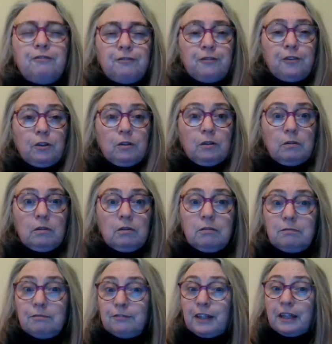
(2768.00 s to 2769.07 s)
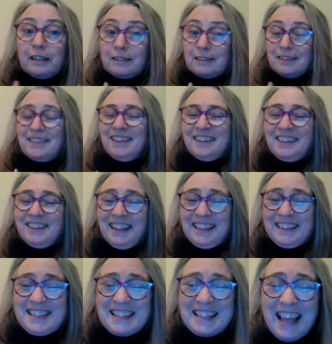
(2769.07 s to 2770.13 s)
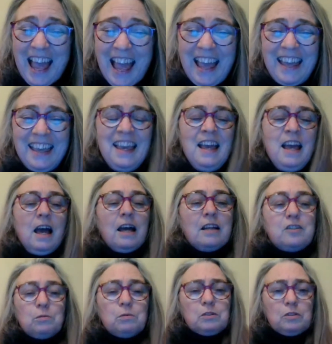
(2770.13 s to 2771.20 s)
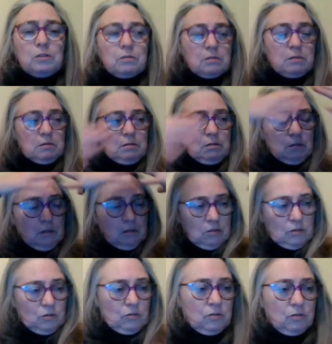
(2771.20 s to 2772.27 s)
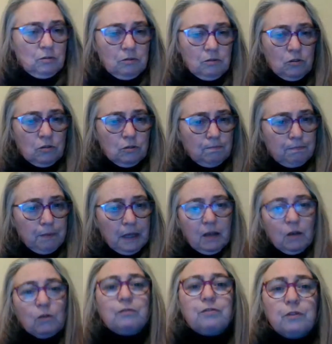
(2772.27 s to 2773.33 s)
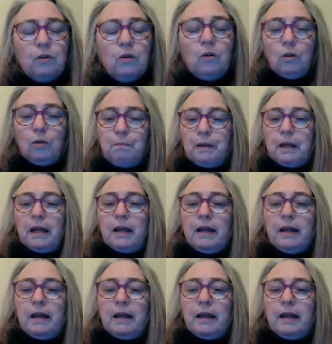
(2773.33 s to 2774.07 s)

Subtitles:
full figured. Let's say. I don't want big overall, but